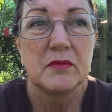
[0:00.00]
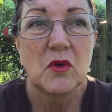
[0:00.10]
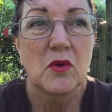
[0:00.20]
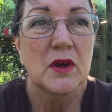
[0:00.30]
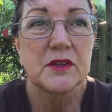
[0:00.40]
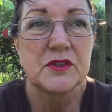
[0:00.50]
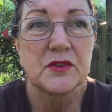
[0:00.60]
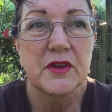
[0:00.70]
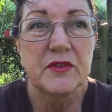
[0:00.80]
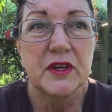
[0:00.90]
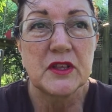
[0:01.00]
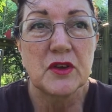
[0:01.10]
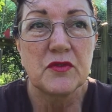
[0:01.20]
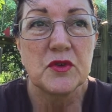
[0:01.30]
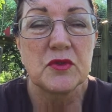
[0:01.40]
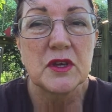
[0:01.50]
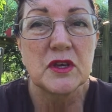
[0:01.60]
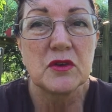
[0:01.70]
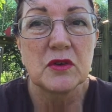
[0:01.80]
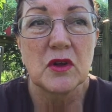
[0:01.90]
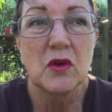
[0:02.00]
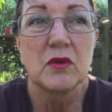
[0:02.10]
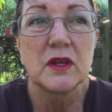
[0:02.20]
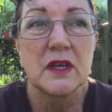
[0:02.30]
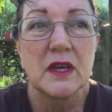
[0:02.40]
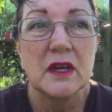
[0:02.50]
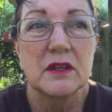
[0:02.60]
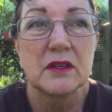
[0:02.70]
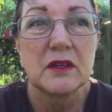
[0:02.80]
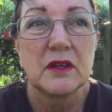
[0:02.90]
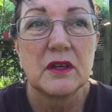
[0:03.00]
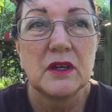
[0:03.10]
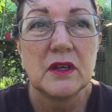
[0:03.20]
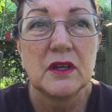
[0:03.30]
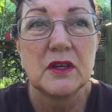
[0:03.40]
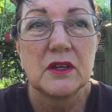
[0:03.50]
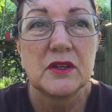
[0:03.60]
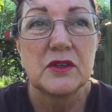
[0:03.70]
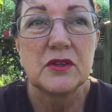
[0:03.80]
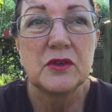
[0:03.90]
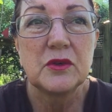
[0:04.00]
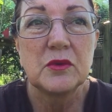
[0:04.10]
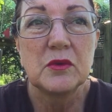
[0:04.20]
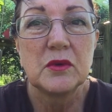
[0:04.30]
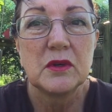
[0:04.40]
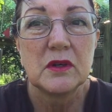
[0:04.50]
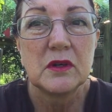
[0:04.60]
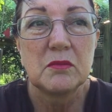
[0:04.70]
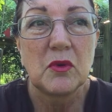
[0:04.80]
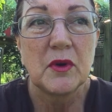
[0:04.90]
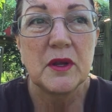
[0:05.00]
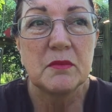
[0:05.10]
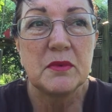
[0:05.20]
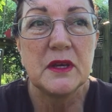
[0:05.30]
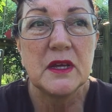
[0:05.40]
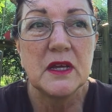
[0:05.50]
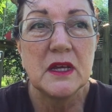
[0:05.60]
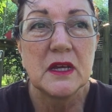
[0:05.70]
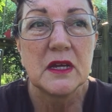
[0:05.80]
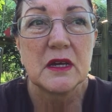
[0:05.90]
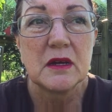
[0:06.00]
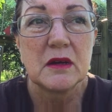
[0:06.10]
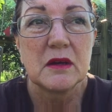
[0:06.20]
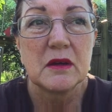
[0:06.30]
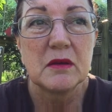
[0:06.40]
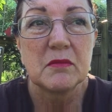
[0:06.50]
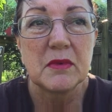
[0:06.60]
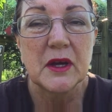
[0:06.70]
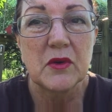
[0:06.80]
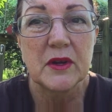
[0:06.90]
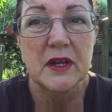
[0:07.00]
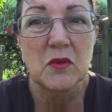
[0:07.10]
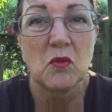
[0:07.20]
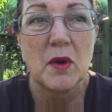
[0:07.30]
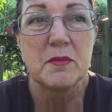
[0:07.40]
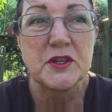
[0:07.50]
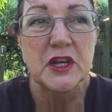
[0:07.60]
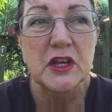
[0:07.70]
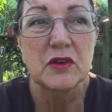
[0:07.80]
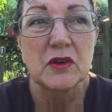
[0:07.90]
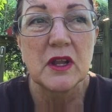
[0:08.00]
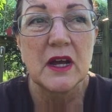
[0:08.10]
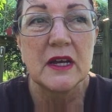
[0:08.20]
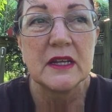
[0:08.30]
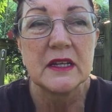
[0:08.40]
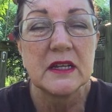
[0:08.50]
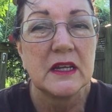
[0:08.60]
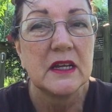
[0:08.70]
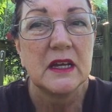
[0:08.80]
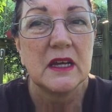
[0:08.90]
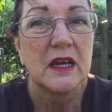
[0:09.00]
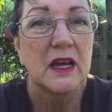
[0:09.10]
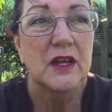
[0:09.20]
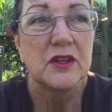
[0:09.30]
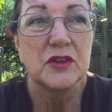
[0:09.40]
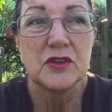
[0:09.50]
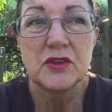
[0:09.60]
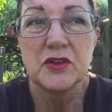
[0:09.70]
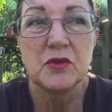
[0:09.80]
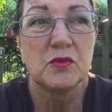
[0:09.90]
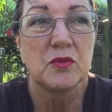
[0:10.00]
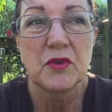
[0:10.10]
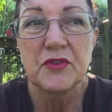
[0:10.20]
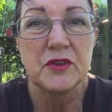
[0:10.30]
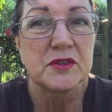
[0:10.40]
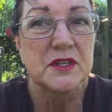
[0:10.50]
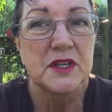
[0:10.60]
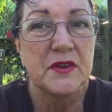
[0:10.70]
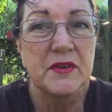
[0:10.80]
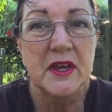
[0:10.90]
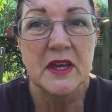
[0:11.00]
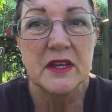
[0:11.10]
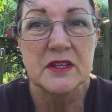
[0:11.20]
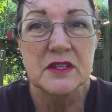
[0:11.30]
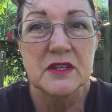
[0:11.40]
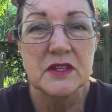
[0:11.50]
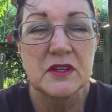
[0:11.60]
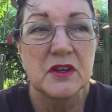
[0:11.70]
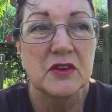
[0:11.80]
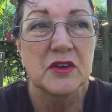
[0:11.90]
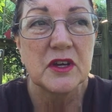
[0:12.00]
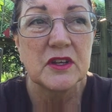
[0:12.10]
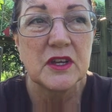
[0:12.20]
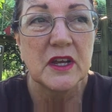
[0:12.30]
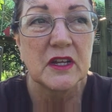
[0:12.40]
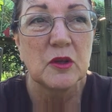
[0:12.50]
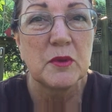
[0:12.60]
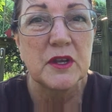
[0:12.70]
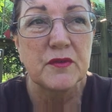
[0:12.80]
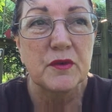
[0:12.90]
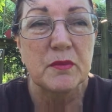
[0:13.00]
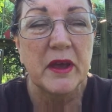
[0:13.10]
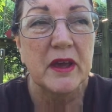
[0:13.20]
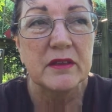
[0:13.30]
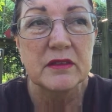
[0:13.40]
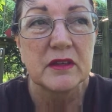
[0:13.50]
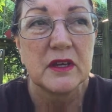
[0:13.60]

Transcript: or else you'll never get there. If you think you can only get to point B by going down one particular line and you refuse to deviate, you know, and take a little bit different path,